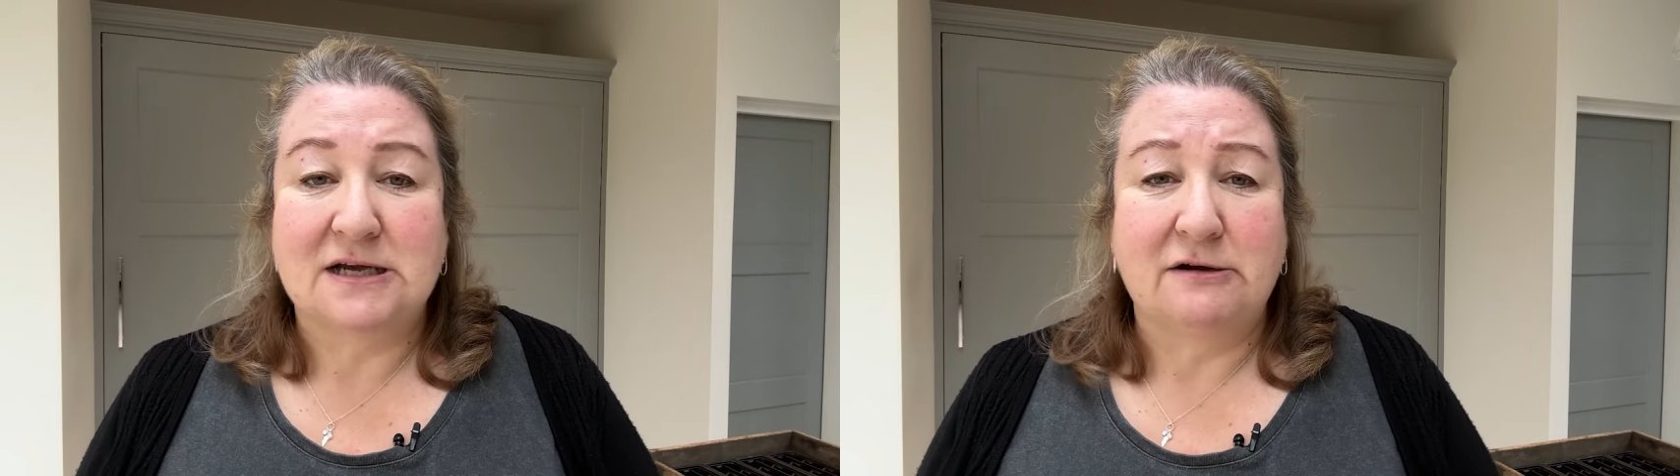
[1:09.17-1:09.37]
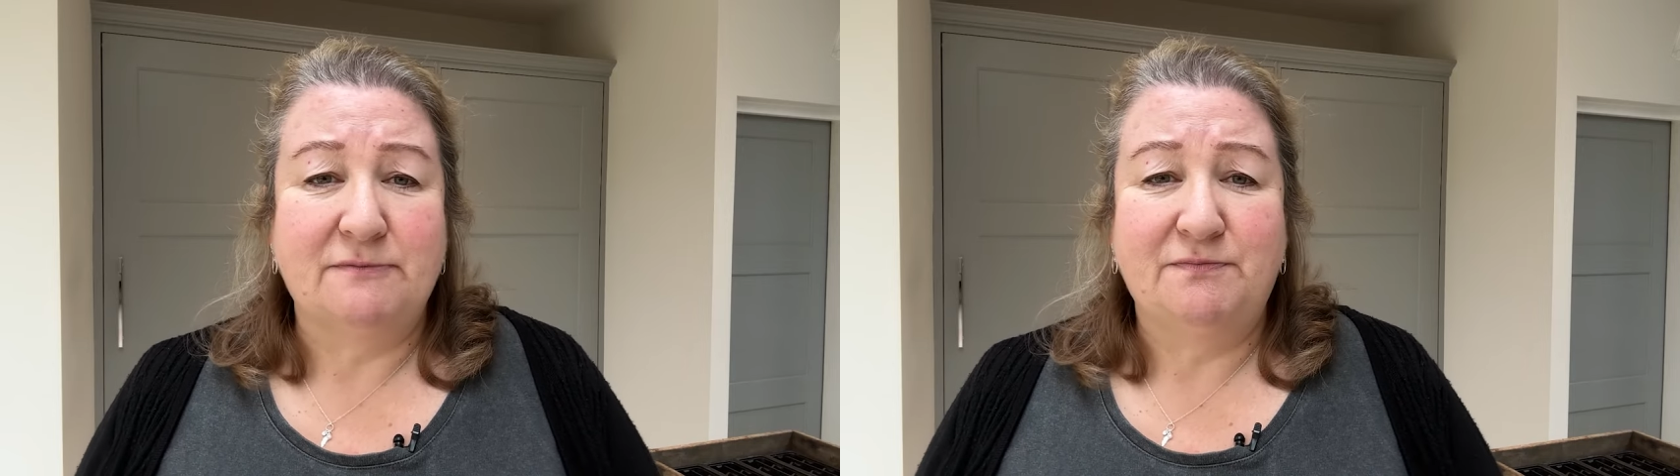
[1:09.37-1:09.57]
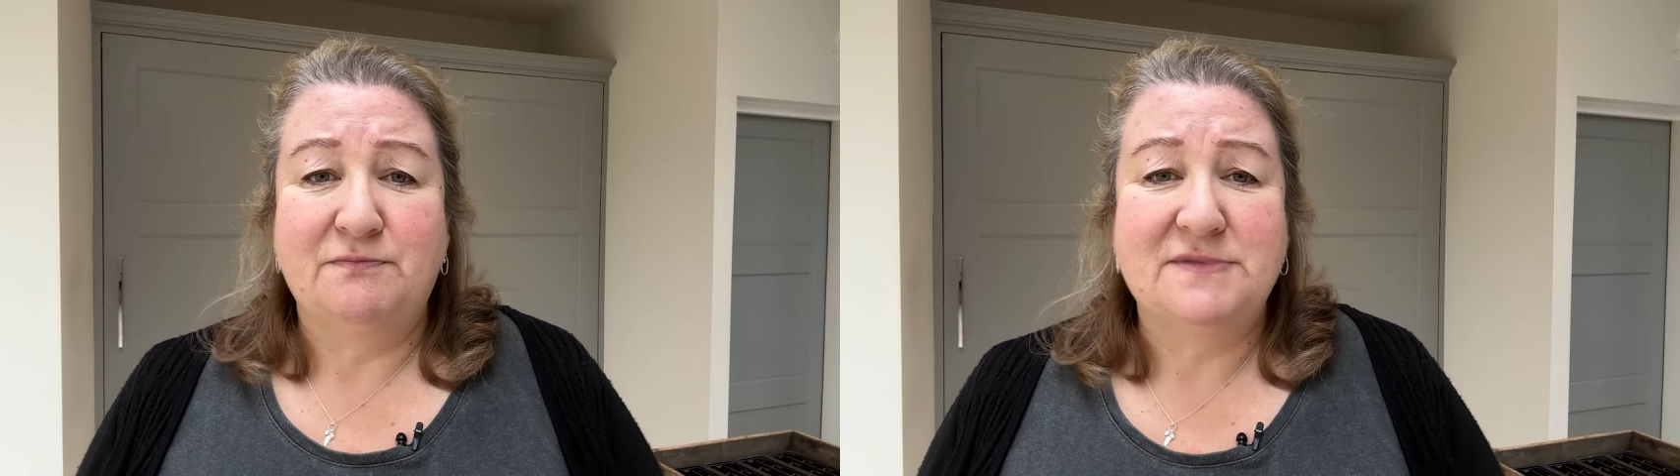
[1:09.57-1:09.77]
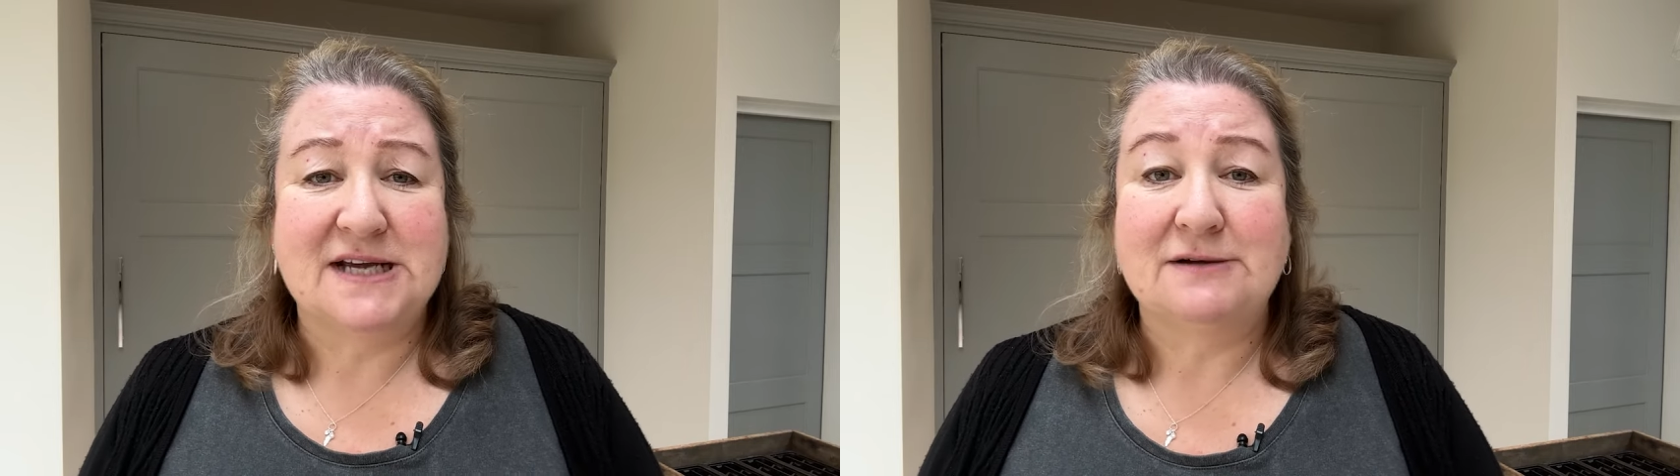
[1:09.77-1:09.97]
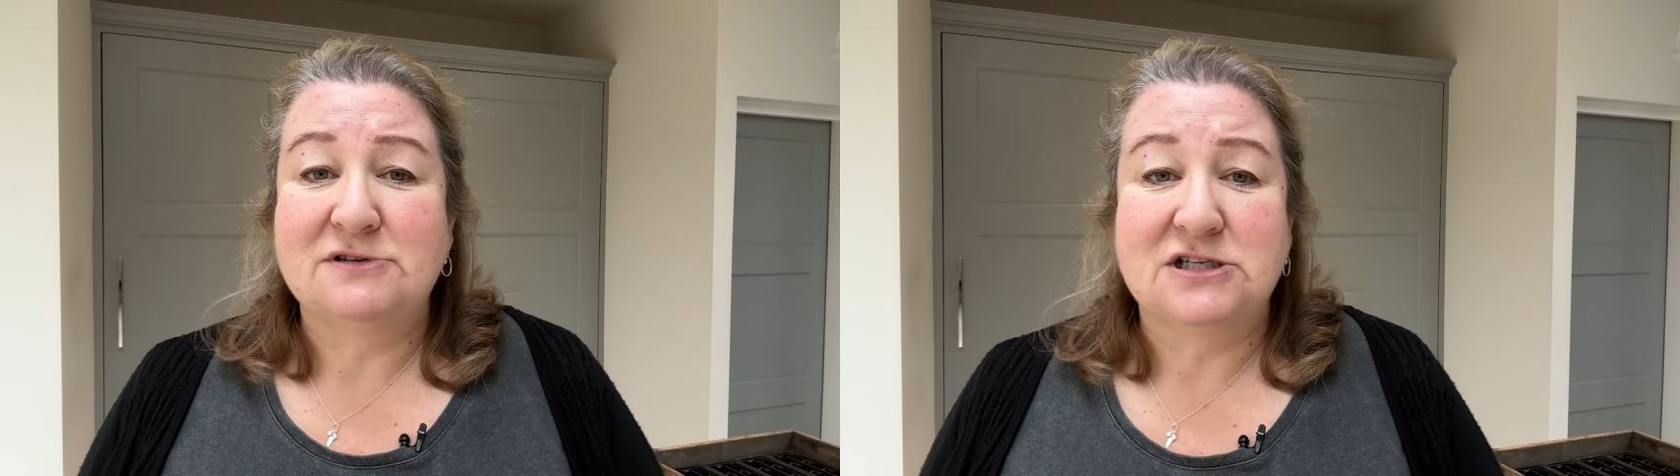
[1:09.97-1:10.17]

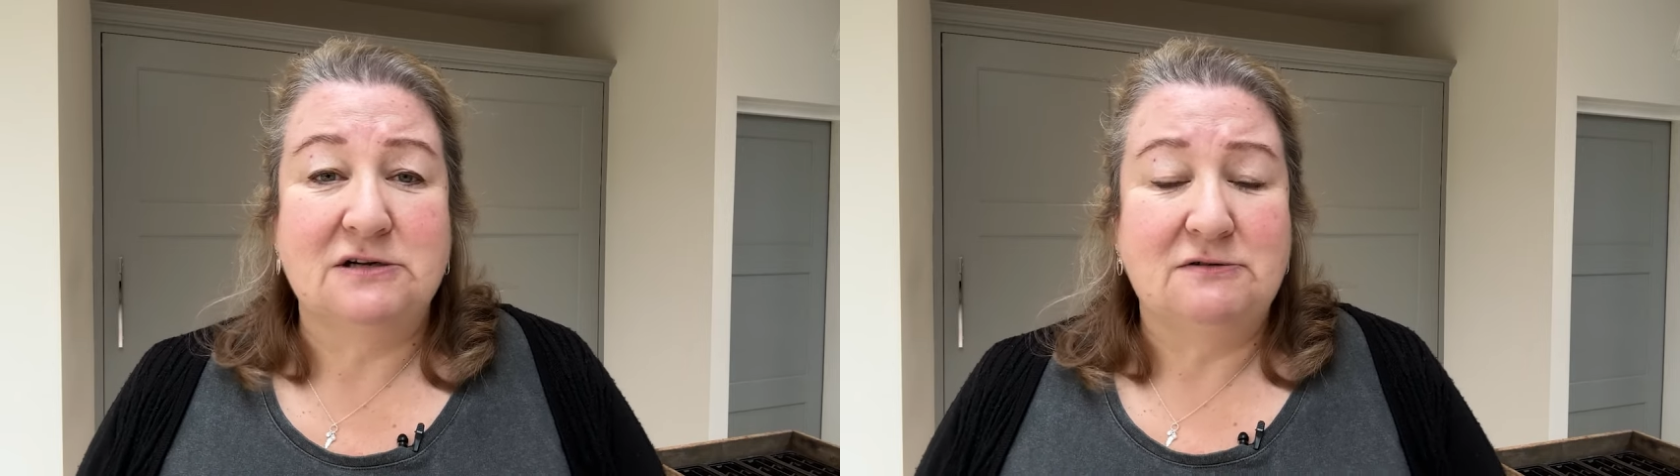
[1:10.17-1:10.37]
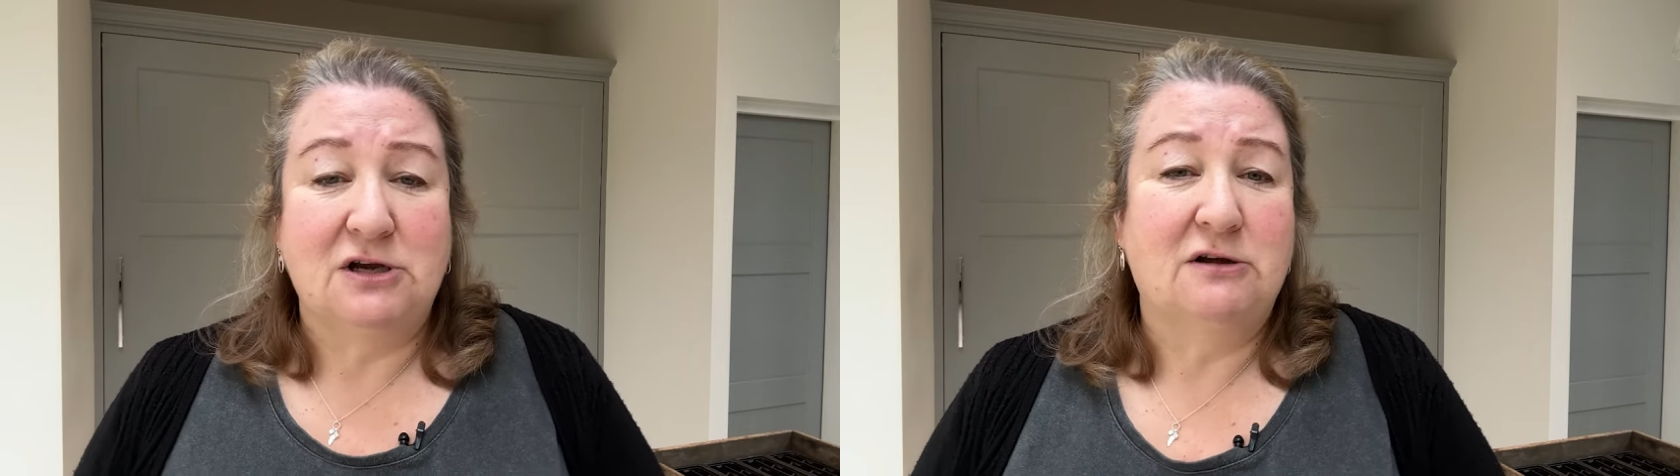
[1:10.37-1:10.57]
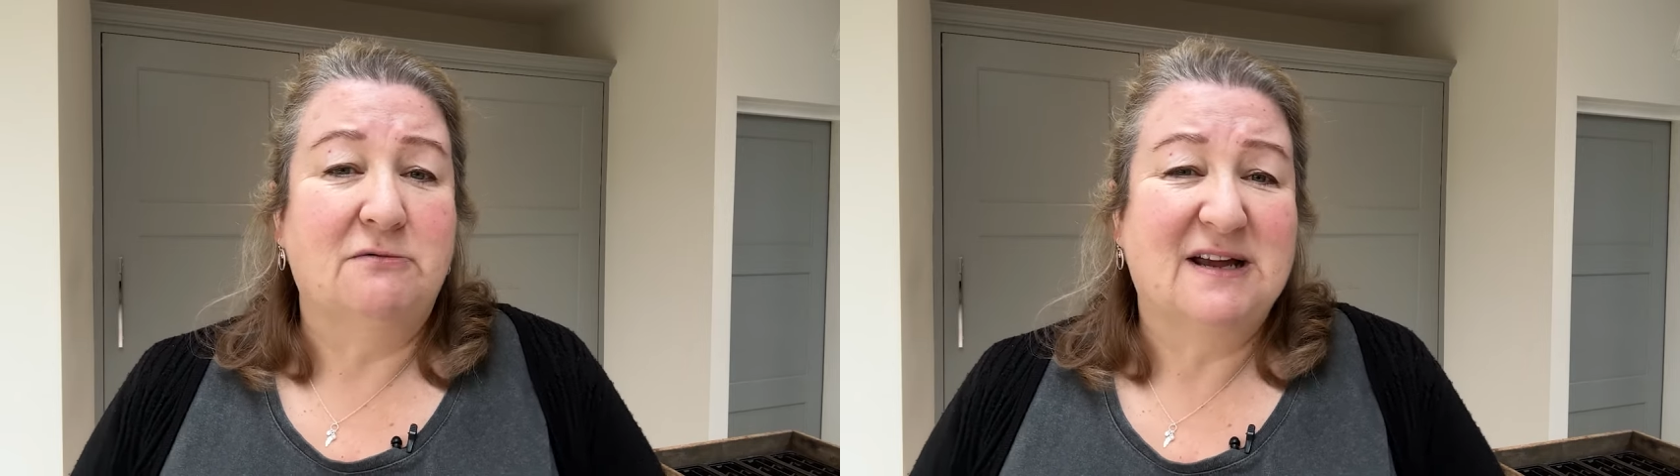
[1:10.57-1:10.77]
down to, you know,